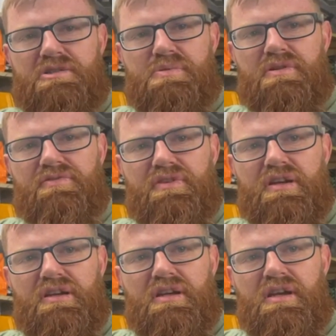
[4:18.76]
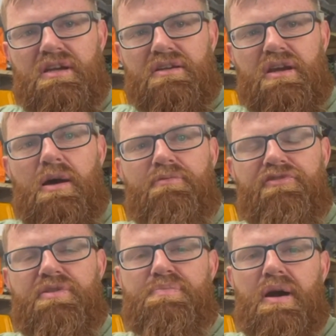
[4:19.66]
bit of uh,
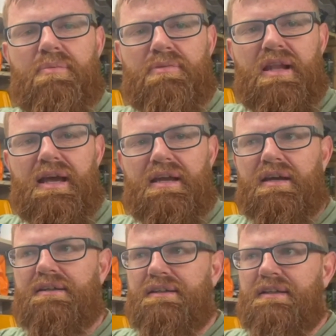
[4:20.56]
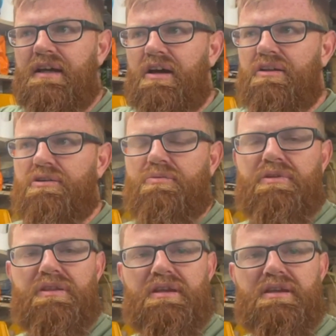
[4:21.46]
comfy bum layer along
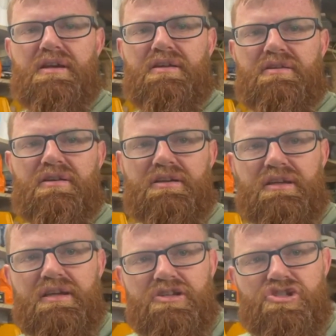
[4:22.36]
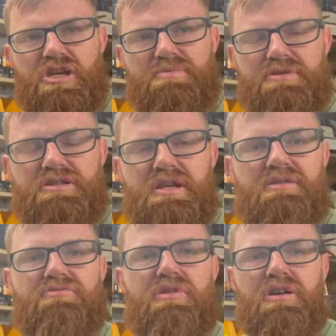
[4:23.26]
with the uh, the Ikea
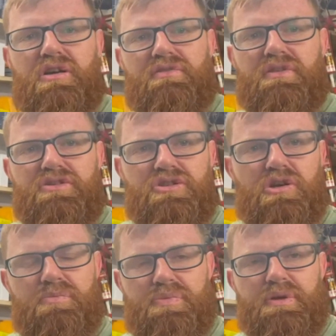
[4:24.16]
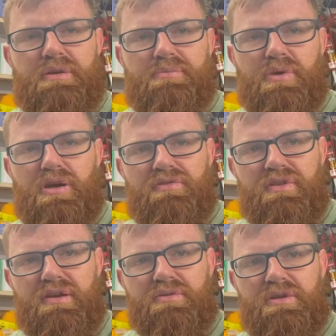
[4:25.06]
sheepskin rug over the top. Um,
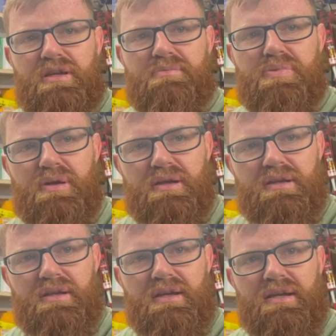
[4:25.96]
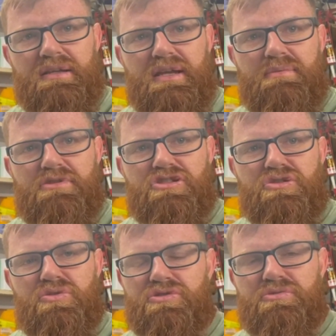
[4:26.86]
hopefully that will keep uh, keep the
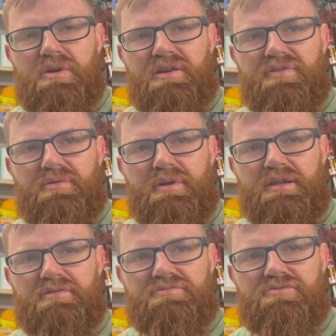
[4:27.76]
sores away for the week.